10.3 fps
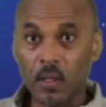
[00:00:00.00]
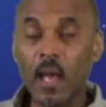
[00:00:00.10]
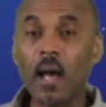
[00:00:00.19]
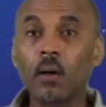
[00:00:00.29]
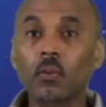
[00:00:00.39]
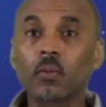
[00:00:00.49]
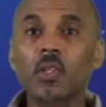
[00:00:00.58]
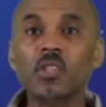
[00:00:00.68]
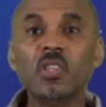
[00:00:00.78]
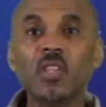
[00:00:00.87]
Now,
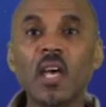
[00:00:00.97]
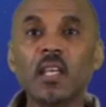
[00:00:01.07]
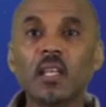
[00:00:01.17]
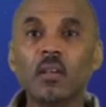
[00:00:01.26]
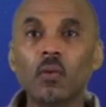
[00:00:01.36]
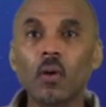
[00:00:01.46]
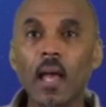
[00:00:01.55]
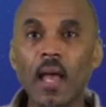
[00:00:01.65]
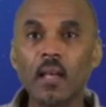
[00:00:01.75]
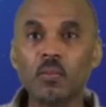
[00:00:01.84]
the synthetic
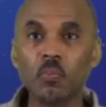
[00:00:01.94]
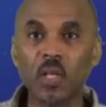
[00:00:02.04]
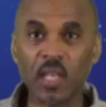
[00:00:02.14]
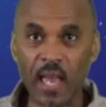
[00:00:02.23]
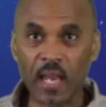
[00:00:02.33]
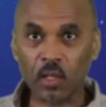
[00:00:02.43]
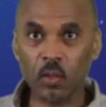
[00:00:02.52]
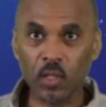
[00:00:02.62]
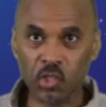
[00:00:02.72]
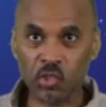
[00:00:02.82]
has
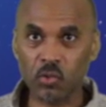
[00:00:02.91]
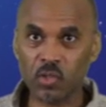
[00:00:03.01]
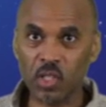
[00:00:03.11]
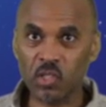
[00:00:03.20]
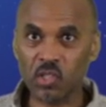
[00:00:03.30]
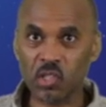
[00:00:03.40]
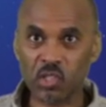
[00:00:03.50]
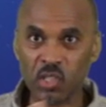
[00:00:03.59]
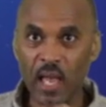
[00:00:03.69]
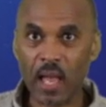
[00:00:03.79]
mechanical issues. This is
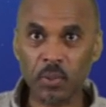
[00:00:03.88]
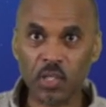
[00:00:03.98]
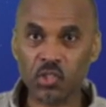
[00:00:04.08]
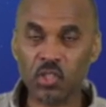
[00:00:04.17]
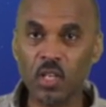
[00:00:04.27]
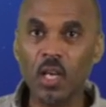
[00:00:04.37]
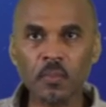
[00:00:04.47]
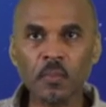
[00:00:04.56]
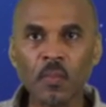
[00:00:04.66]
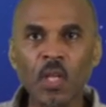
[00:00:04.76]
established.
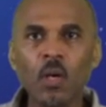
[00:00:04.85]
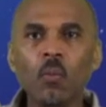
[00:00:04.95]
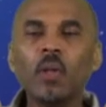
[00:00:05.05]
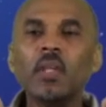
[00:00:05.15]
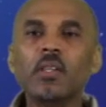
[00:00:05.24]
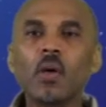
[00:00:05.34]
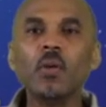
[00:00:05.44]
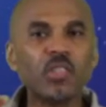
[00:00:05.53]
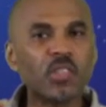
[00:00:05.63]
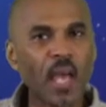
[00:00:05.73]
What they
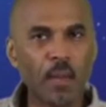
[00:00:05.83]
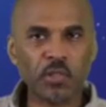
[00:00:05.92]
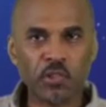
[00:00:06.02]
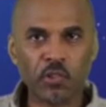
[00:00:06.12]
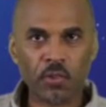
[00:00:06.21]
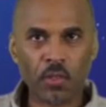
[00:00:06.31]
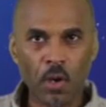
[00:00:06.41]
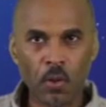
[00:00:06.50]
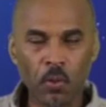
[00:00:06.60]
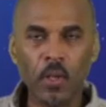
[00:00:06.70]
don't establish,
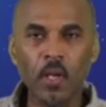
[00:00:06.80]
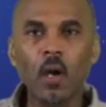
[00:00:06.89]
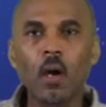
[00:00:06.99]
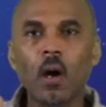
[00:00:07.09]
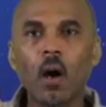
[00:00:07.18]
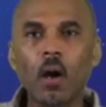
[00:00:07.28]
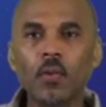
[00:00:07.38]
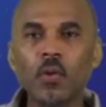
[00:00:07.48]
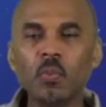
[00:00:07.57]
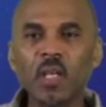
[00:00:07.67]
though,
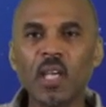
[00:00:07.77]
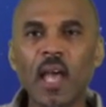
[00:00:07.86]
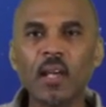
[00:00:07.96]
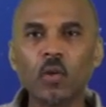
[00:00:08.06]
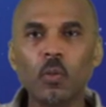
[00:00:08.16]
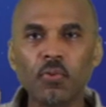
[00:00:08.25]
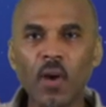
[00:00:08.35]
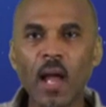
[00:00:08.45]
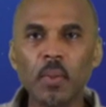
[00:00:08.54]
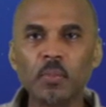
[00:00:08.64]
are those mechanical
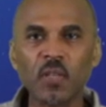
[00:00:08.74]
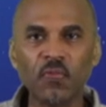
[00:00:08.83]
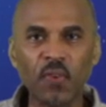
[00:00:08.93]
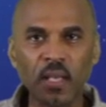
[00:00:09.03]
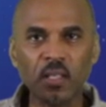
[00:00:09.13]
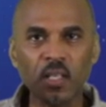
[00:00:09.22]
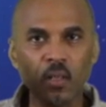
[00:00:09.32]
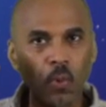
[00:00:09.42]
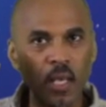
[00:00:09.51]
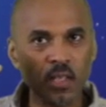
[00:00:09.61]
problems affecting
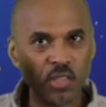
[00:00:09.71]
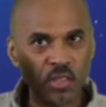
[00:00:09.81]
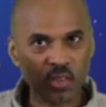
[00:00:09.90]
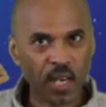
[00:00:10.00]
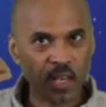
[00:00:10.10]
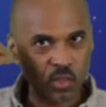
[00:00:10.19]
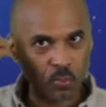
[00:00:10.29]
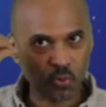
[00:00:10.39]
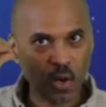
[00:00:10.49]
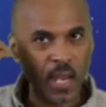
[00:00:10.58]
the way the synthetic's
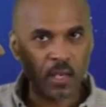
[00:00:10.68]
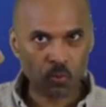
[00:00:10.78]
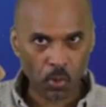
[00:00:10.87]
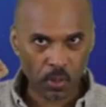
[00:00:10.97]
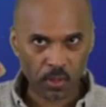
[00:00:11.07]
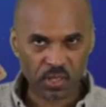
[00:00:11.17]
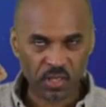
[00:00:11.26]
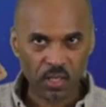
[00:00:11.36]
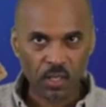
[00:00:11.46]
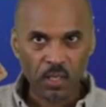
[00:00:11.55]
brain worked.